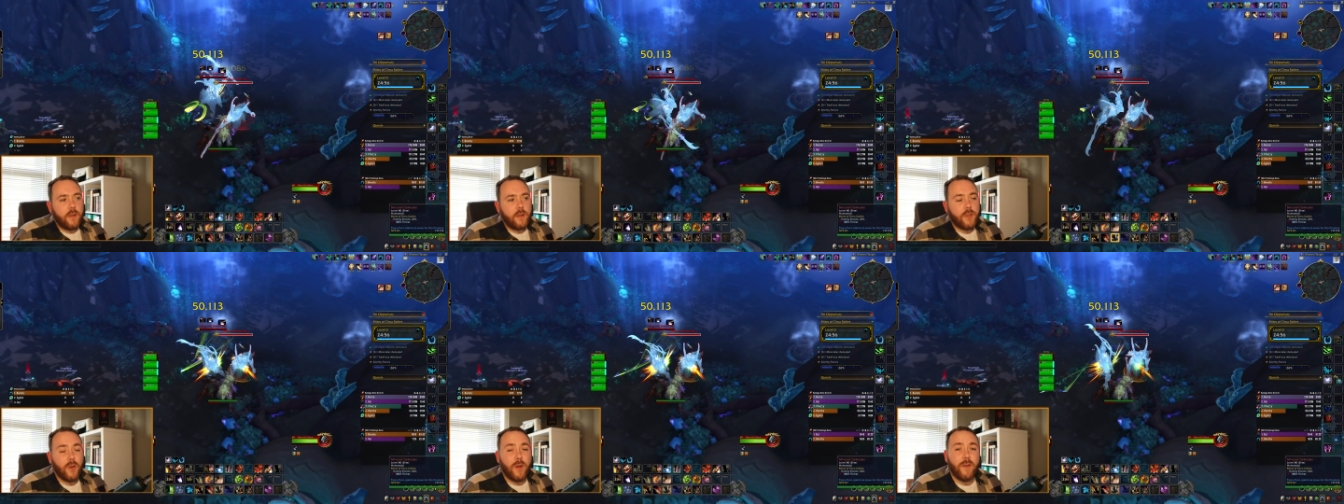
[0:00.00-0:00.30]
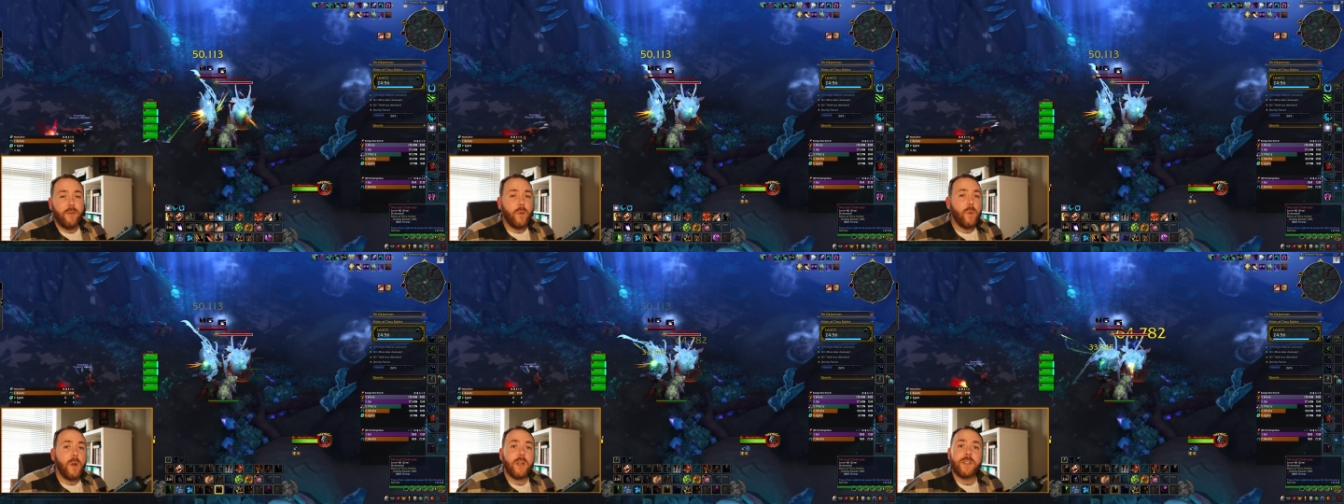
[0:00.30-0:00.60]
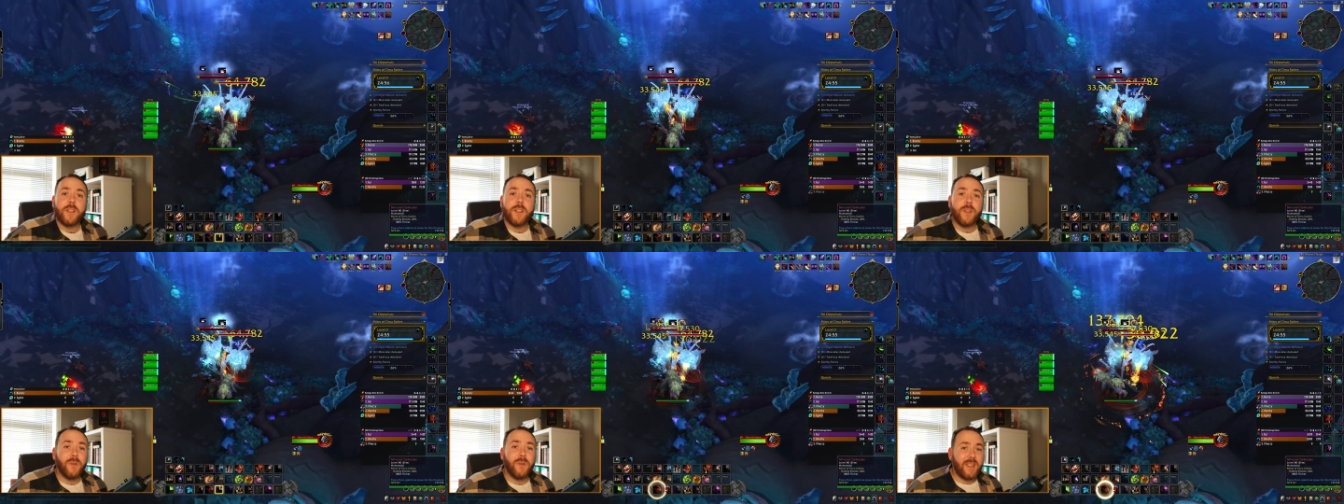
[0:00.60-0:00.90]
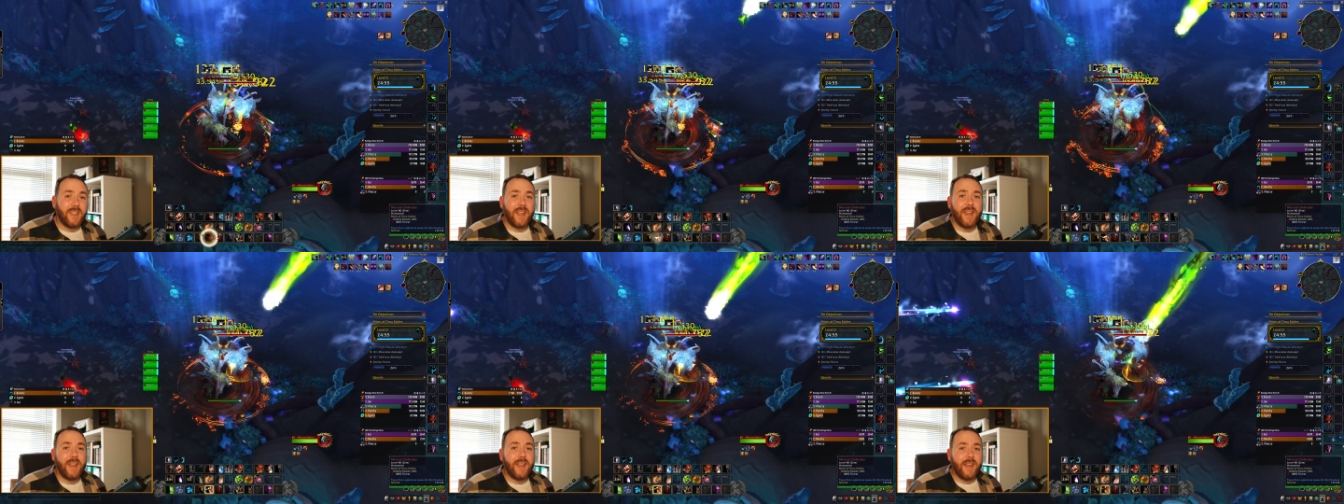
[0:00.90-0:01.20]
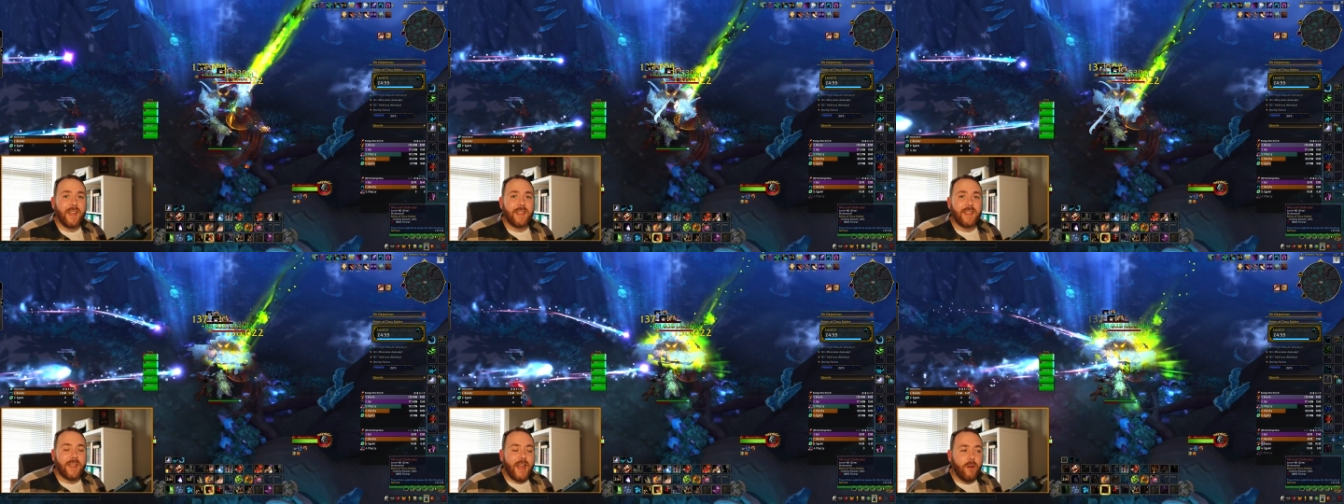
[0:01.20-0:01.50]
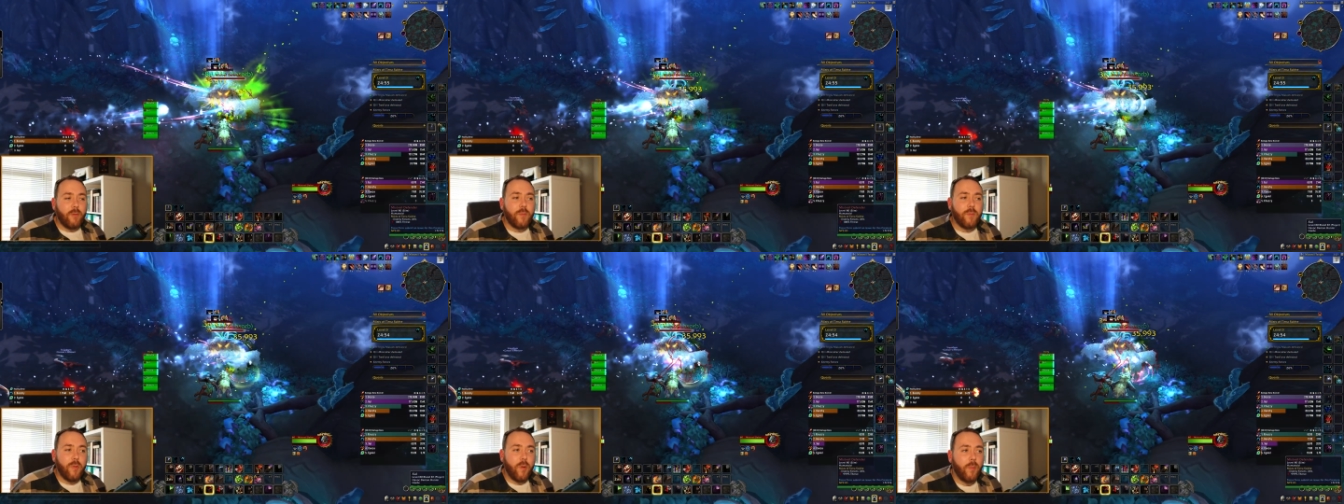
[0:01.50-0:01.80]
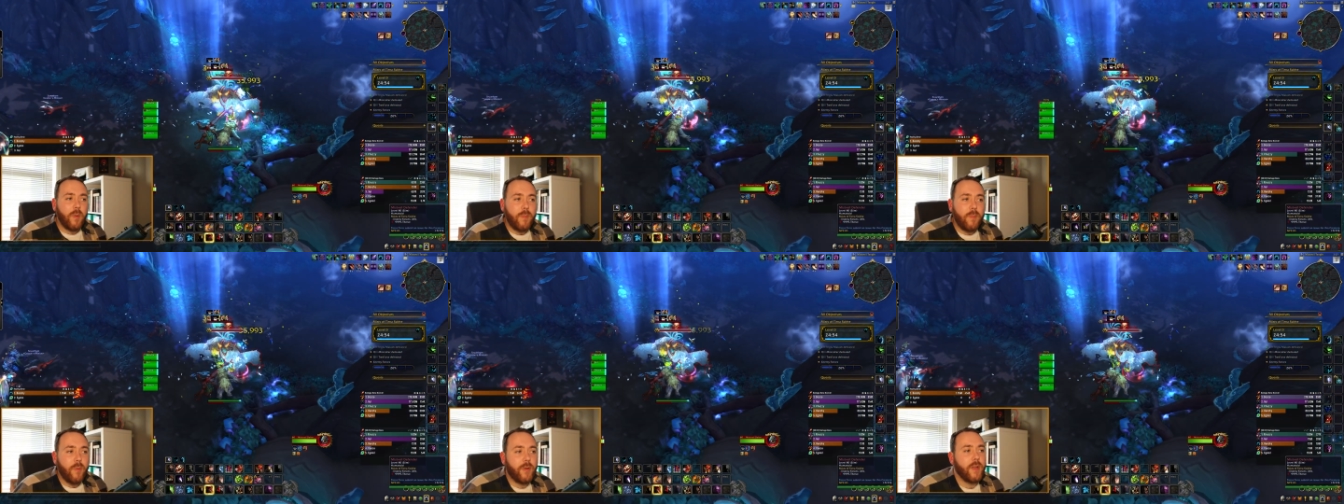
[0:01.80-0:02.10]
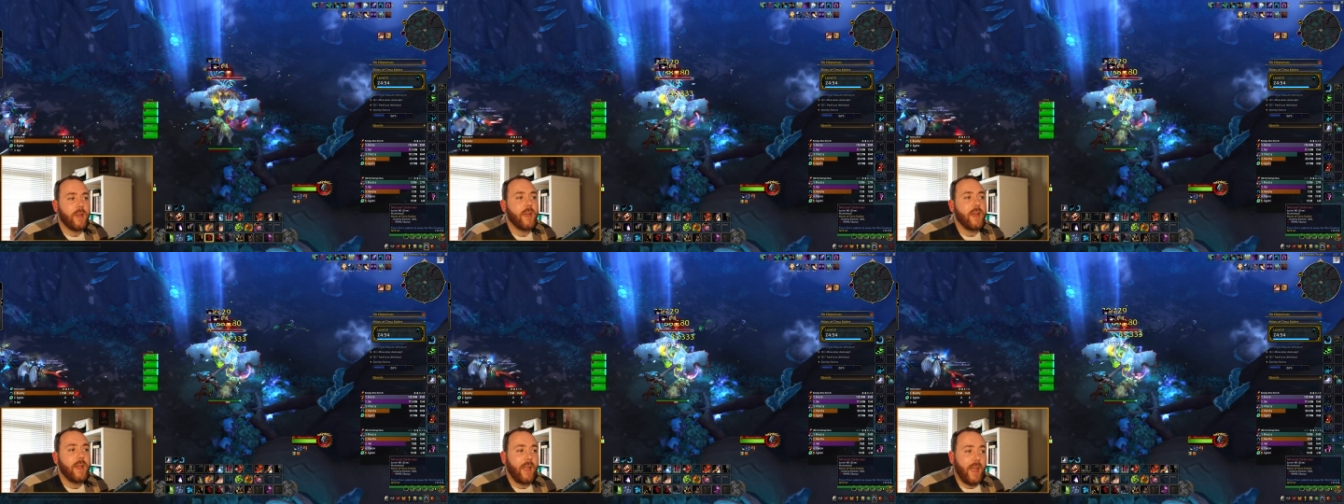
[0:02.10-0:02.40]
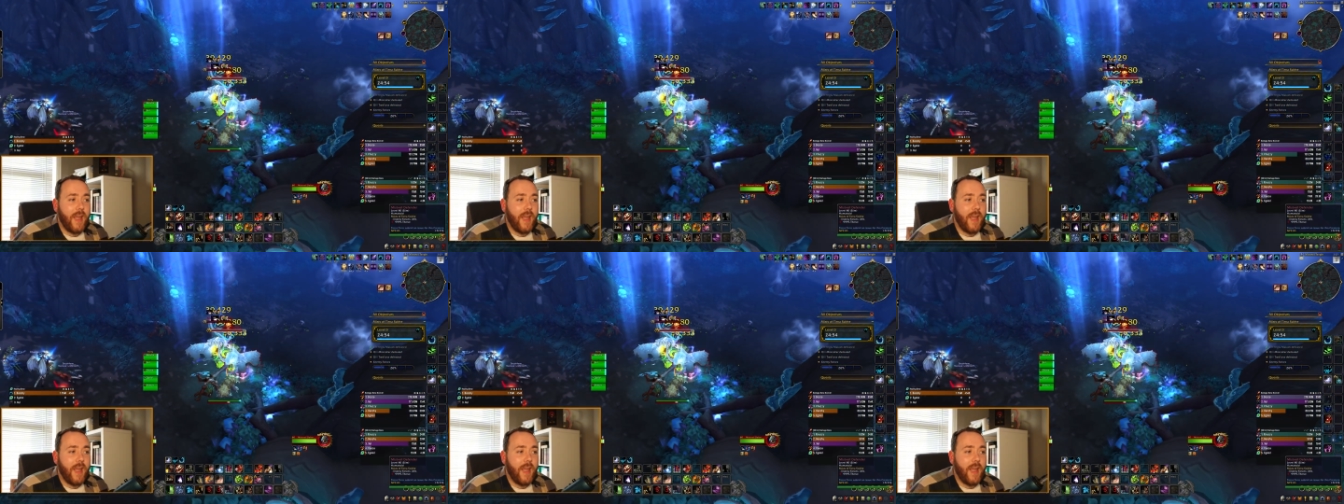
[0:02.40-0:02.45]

So if we were to do a tier list, I would probably put it at